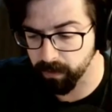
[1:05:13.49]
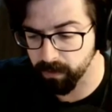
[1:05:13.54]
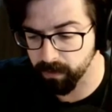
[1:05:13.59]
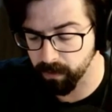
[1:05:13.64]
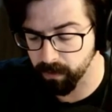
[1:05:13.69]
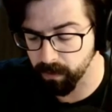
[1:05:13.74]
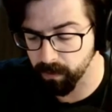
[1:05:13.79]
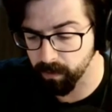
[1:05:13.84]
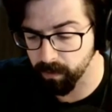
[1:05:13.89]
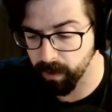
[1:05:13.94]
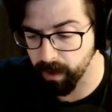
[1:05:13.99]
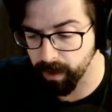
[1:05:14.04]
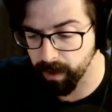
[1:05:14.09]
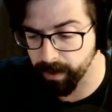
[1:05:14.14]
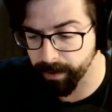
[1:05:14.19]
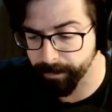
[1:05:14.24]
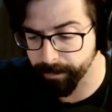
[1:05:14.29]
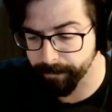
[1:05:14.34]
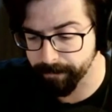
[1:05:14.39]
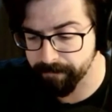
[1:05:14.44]
So
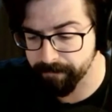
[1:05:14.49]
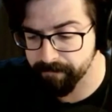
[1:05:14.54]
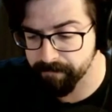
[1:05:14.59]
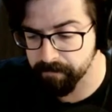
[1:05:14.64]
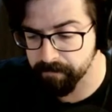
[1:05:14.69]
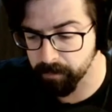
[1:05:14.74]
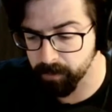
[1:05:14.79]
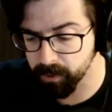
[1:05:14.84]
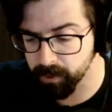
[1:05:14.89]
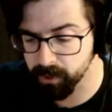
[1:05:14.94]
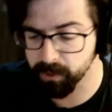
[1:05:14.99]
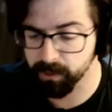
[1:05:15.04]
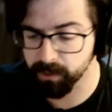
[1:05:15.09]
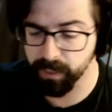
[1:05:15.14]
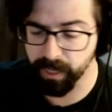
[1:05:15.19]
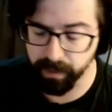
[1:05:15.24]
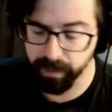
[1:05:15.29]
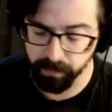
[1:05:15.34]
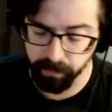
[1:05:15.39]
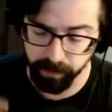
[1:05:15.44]
just
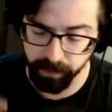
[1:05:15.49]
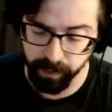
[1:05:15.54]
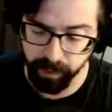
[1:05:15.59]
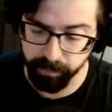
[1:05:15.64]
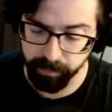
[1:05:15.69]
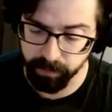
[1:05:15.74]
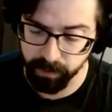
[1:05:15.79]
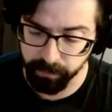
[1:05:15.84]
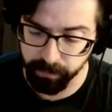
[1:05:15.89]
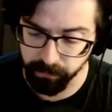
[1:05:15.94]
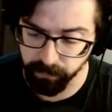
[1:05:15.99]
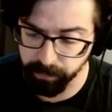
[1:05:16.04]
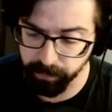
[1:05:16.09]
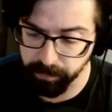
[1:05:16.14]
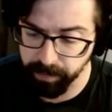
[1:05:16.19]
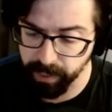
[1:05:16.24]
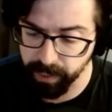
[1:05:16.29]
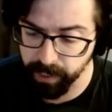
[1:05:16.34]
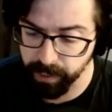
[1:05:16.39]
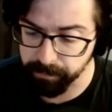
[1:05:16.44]
that's what comes up for
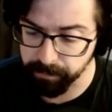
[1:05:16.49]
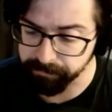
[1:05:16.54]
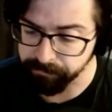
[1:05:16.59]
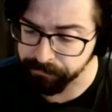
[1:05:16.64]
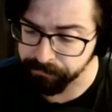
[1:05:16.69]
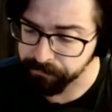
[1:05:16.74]
me.